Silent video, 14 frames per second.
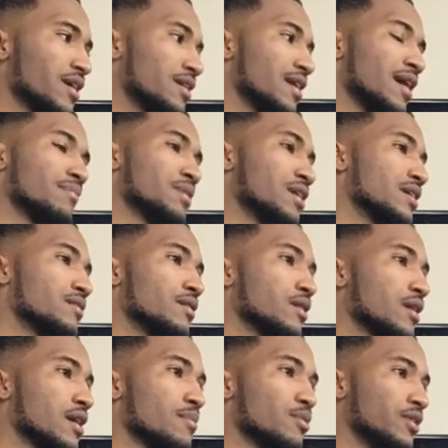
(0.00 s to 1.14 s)
And I mean,
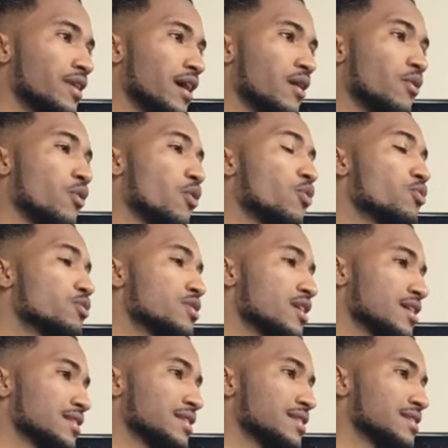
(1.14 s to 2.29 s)
come on now, who
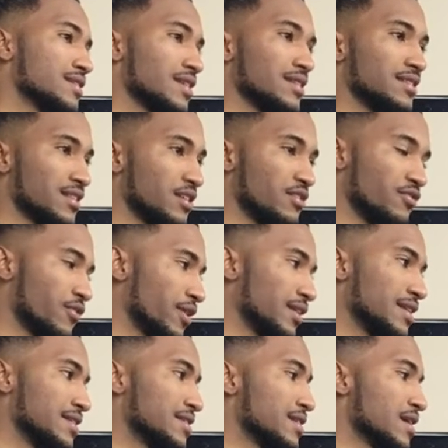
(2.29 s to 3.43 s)
doesn't sit still for at
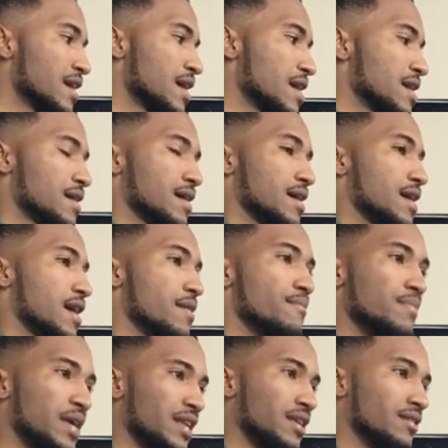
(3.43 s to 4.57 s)
least a
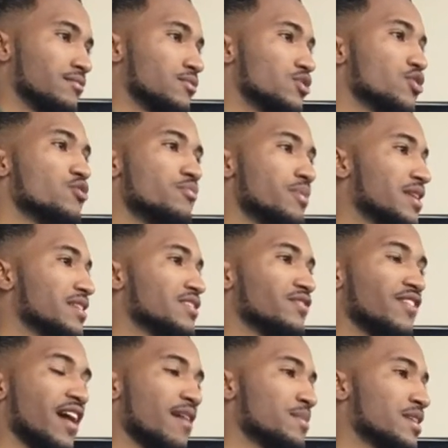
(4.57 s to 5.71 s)
minute, 2 minutes,
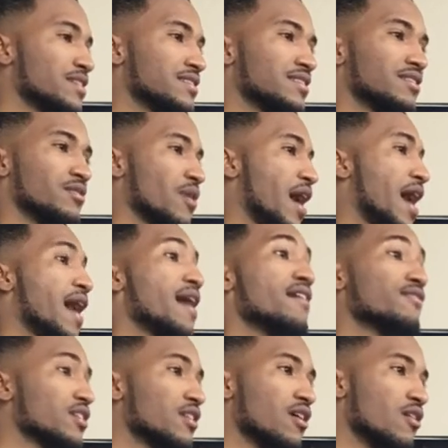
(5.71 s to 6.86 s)
5 minutes,
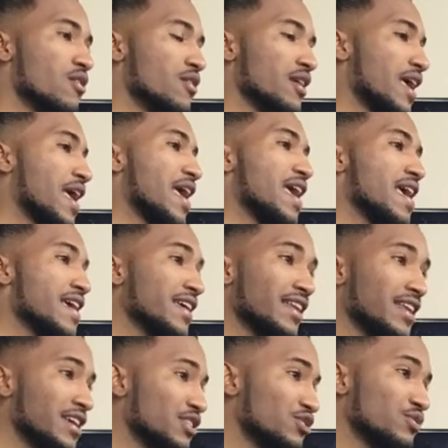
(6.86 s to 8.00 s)
however long? It can
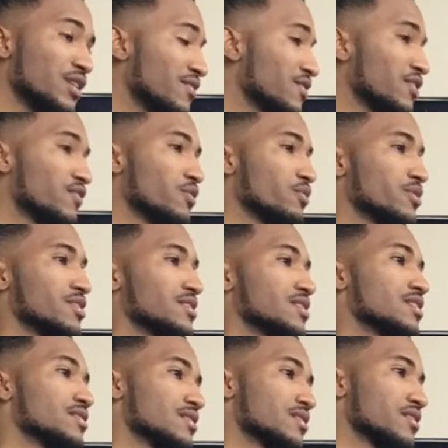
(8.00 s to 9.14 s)
hit you even if you were just
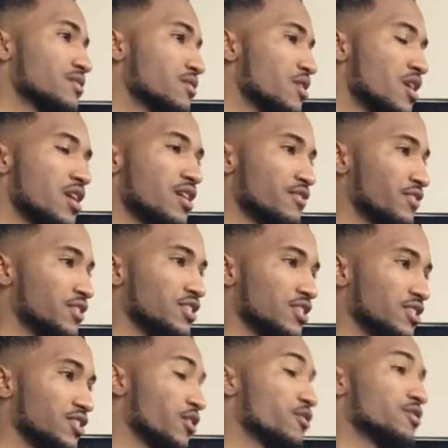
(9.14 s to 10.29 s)
sitting still for
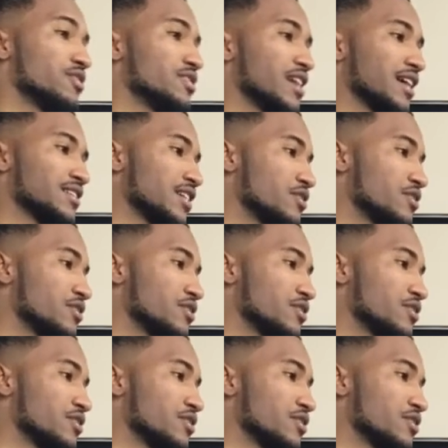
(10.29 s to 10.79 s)
just 30 seconds.